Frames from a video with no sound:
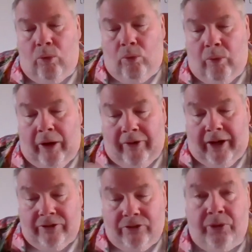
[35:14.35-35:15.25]

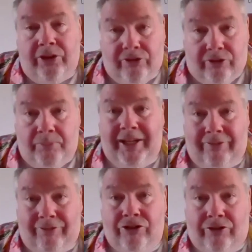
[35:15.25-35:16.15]
Whereas with some
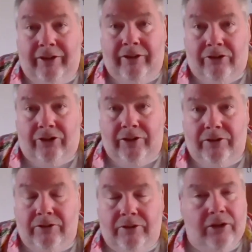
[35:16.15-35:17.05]
Navy strength
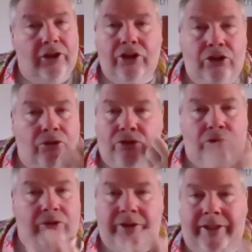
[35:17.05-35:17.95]
gins, you
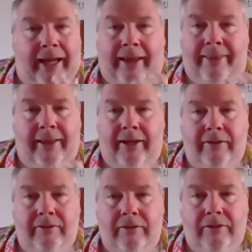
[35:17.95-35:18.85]
don't get that.
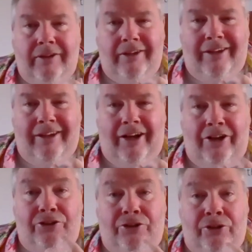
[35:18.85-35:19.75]

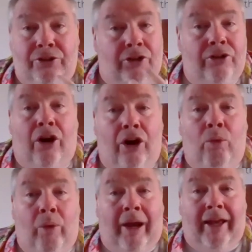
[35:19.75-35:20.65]
And so you're not
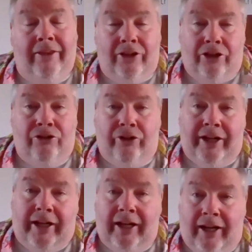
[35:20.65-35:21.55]
aware that you're
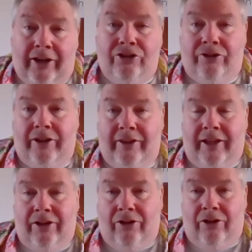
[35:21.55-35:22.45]
drinking high strength
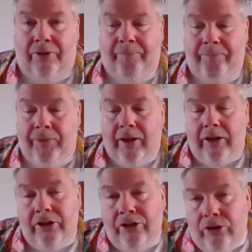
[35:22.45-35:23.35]
alcohol.
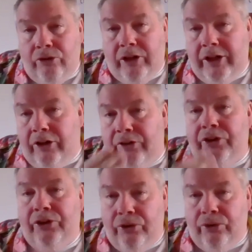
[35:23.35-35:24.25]
Usually on
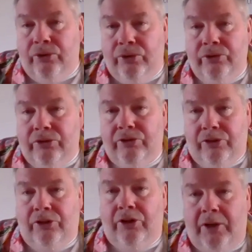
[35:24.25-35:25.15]
the nose,
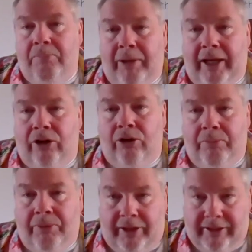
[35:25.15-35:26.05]
you can pick up
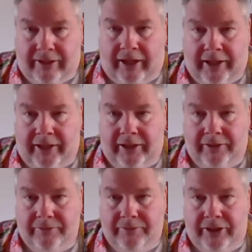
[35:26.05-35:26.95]
that it's high
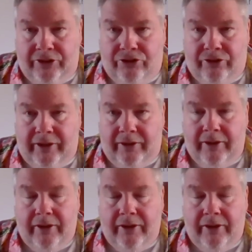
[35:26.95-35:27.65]
in strength,